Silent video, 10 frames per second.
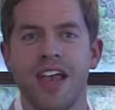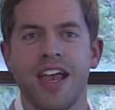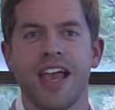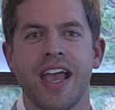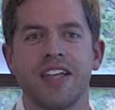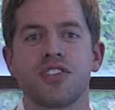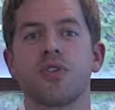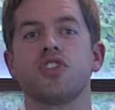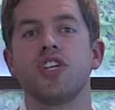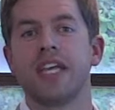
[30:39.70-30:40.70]
And
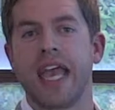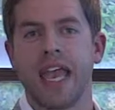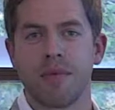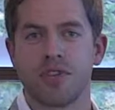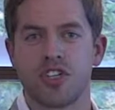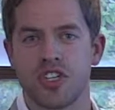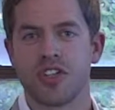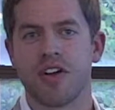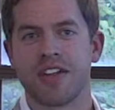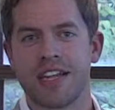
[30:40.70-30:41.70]
so she came and she
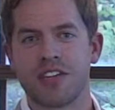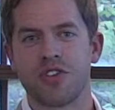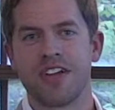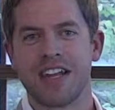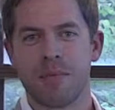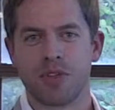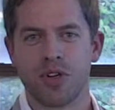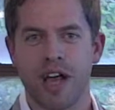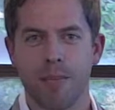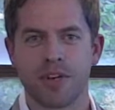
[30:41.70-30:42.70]
started interning at Blue
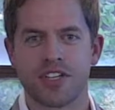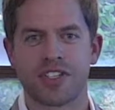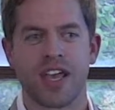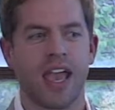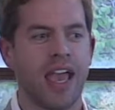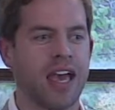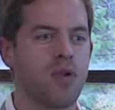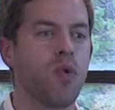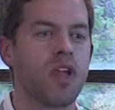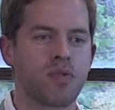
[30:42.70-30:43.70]
Compass,
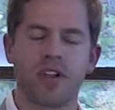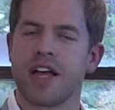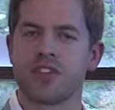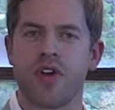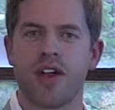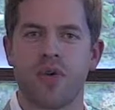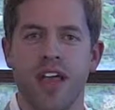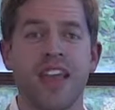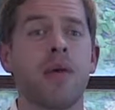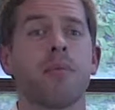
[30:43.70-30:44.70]
and we realized right
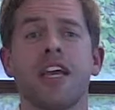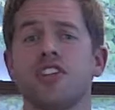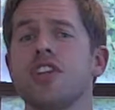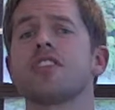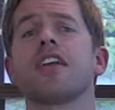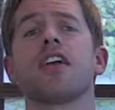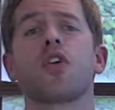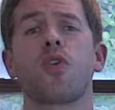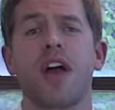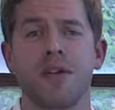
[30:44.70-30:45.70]
away, man, she has an
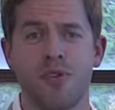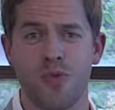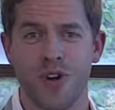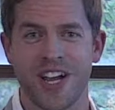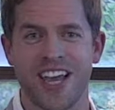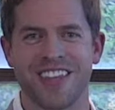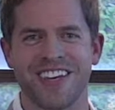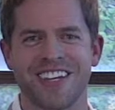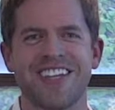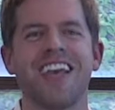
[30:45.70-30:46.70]
incredible work
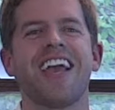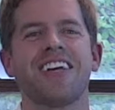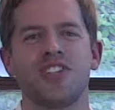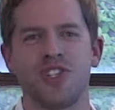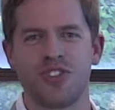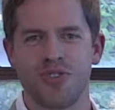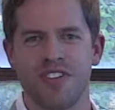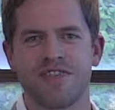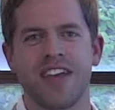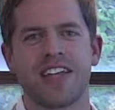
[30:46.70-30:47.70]
ethic, and she's
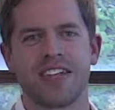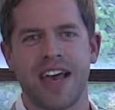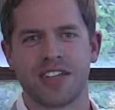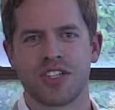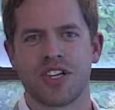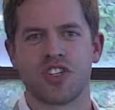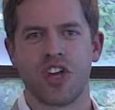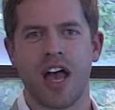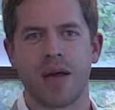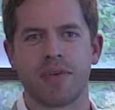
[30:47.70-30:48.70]
doing a fantastic
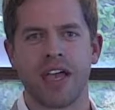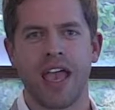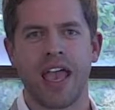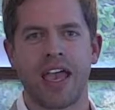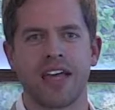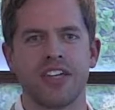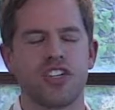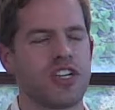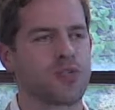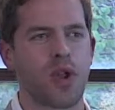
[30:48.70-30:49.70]
job, and
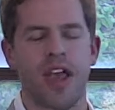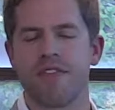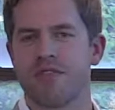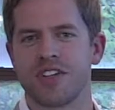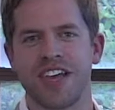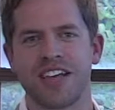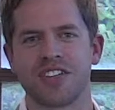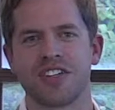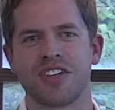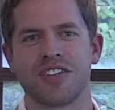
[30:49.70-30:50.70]
she does whatever it takes
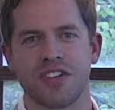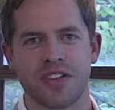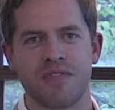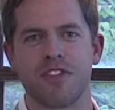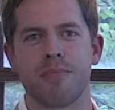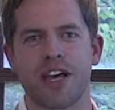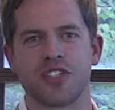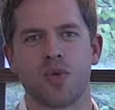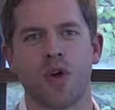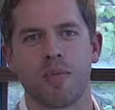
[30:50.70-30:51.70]
to deliver the
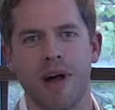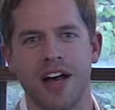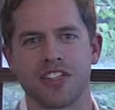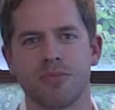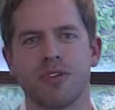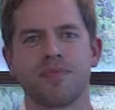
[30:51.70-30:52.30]
best work possible.